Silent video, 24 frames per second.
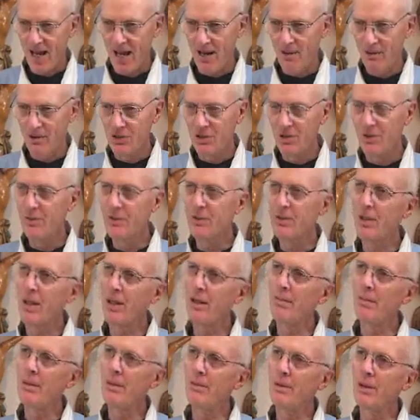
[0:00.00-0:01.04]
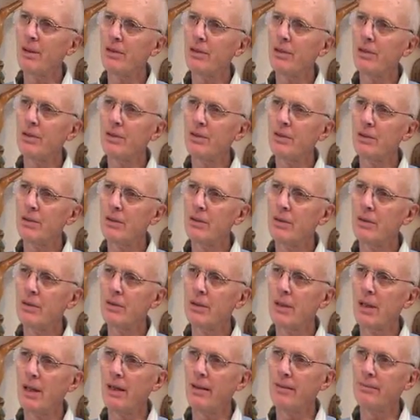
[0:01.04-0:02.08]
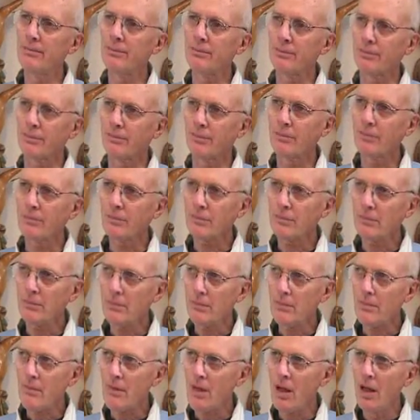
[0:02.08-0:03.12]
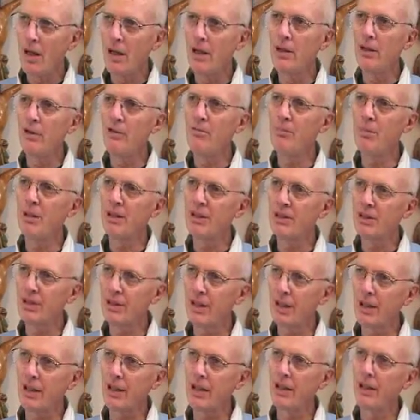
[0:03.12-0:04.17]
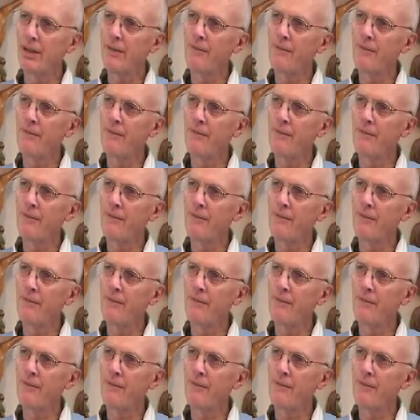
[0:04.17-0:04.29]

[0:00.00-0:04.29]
and she would say to me, "Richard," she would say, "you've been sick.